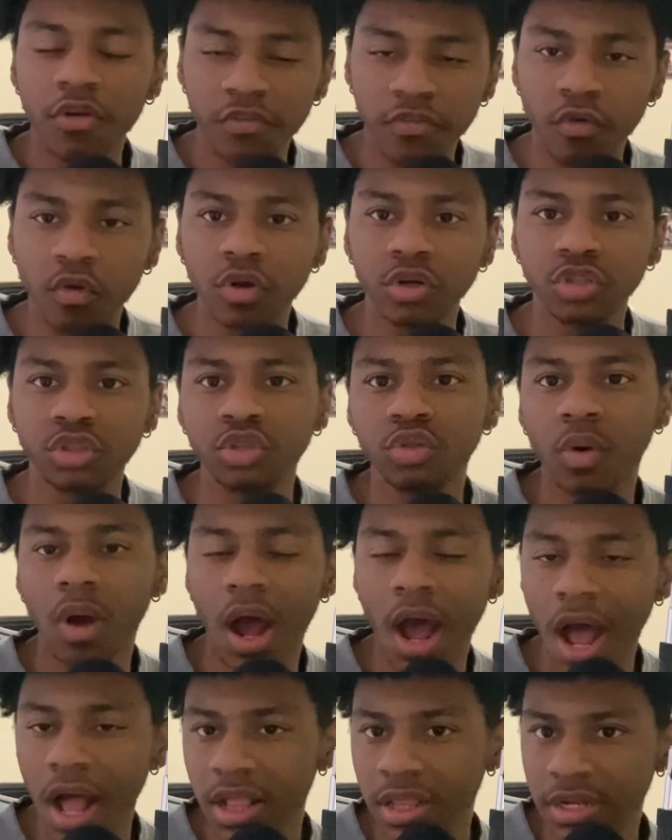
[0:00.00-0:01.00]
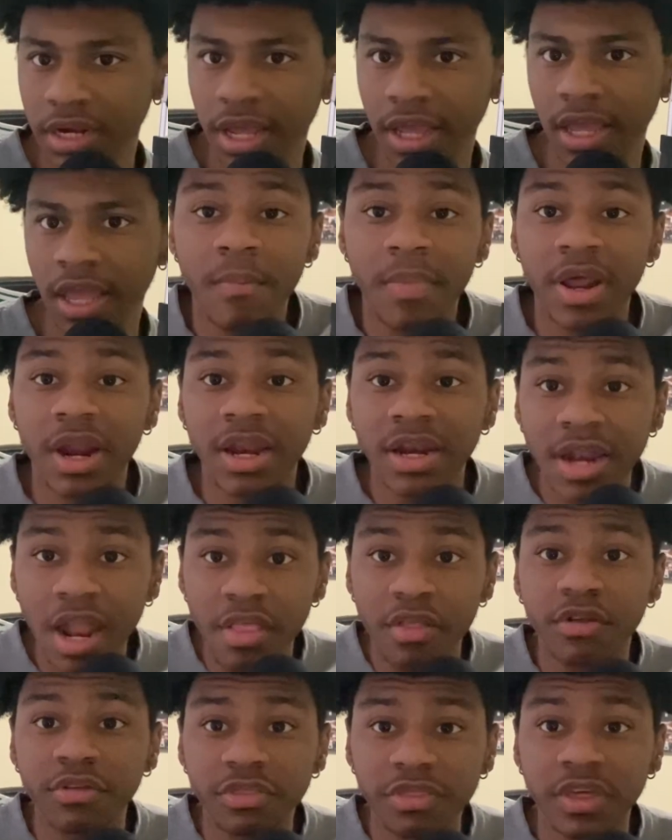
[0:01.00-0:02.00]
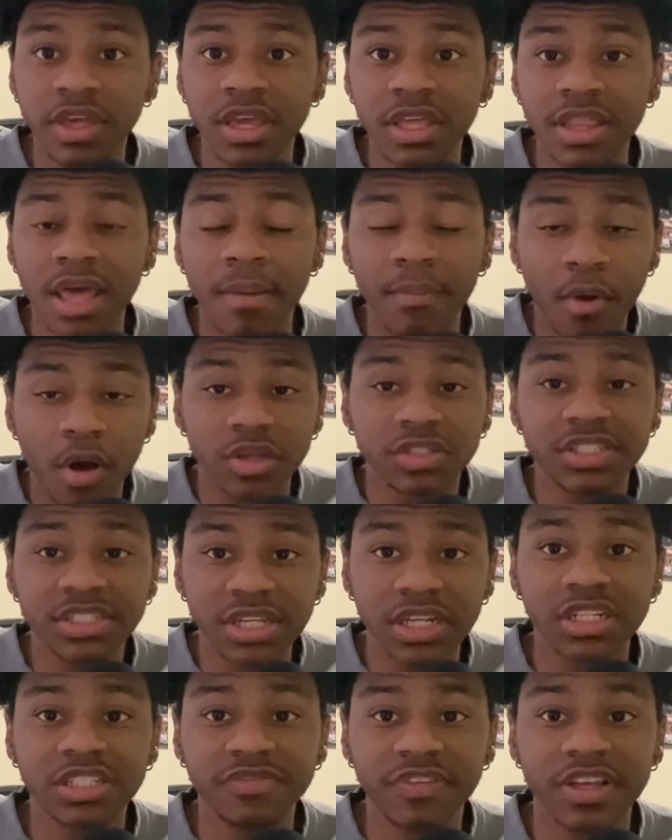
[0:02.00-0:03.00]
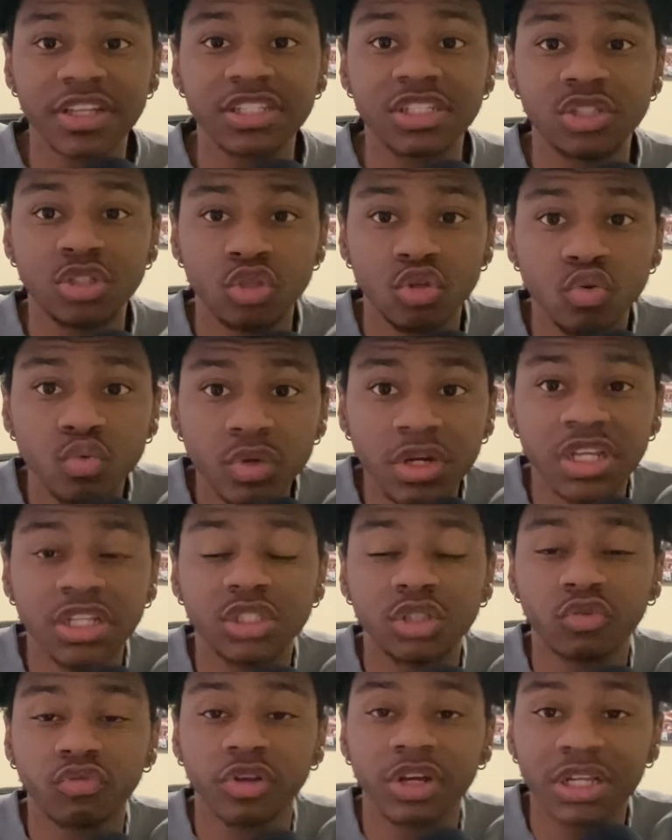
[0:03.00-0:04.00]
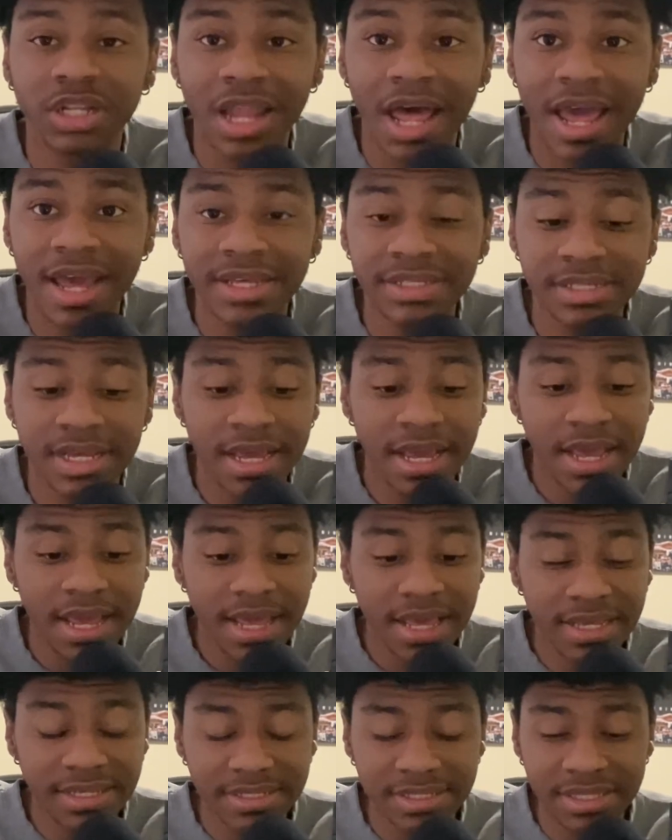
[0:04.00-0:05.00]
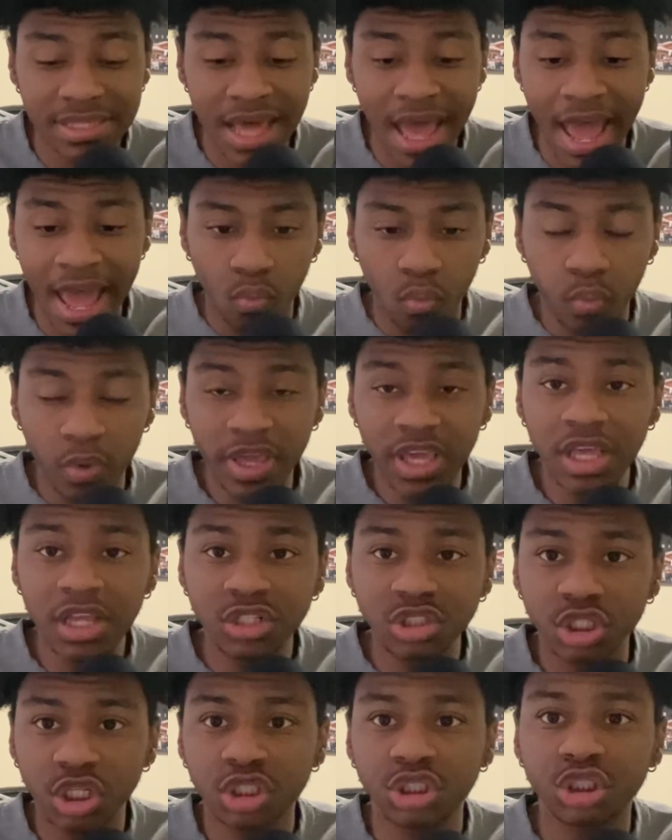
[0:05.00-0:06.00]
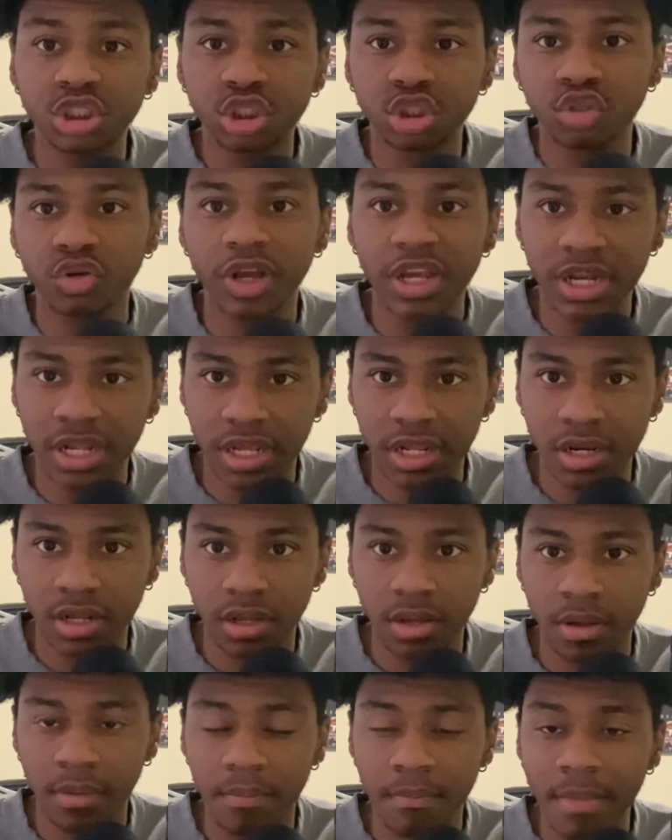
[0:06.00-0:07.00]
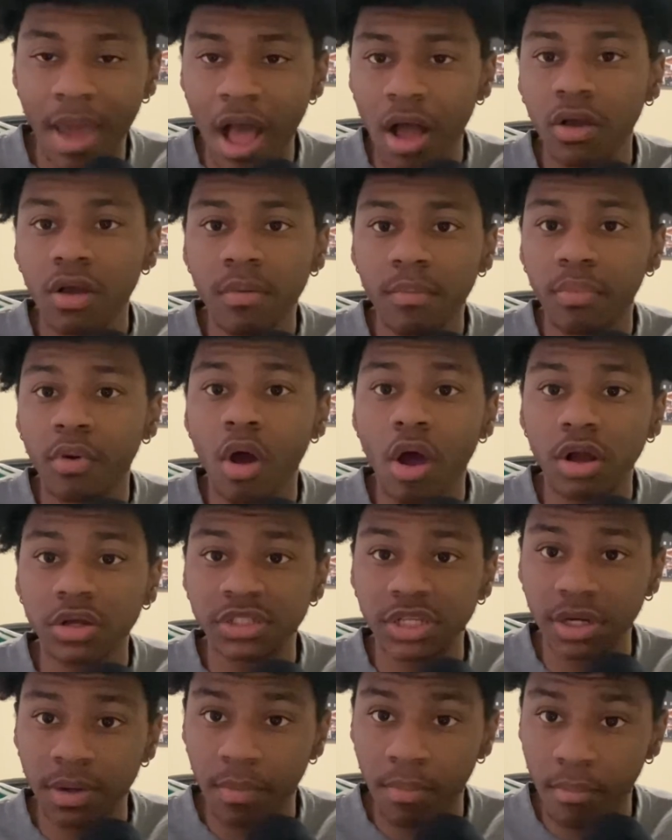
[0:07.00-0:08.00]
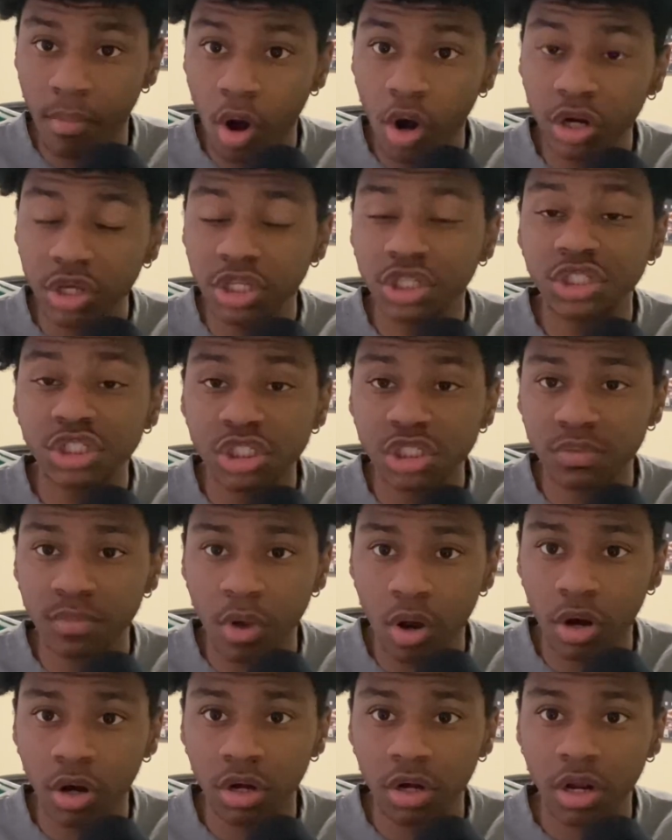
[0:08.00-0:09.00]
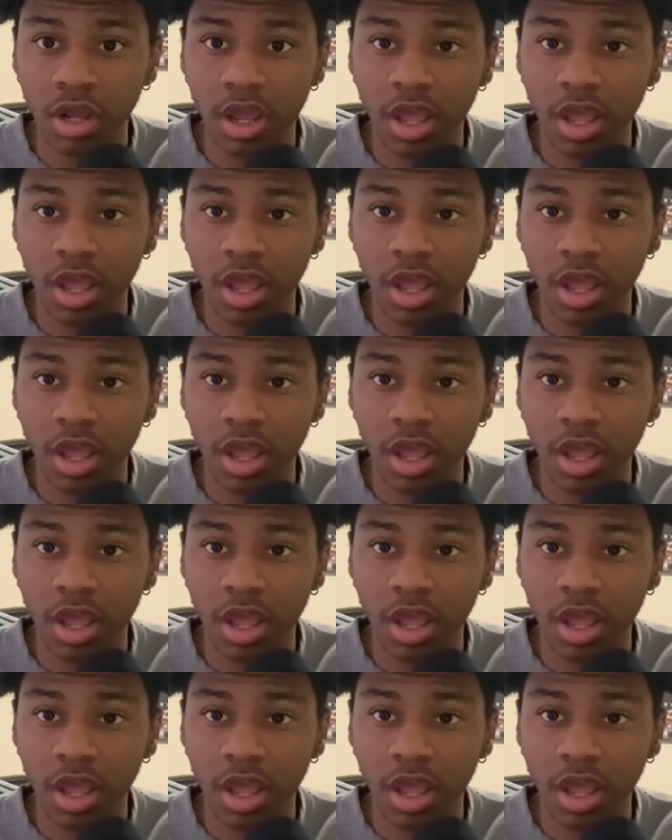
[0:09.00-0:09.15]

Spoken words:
Jrue Holiday. But another thing that Boston Celtics fans do need to realize is that we just traded Malcolm Brogdon, Marcus Smart,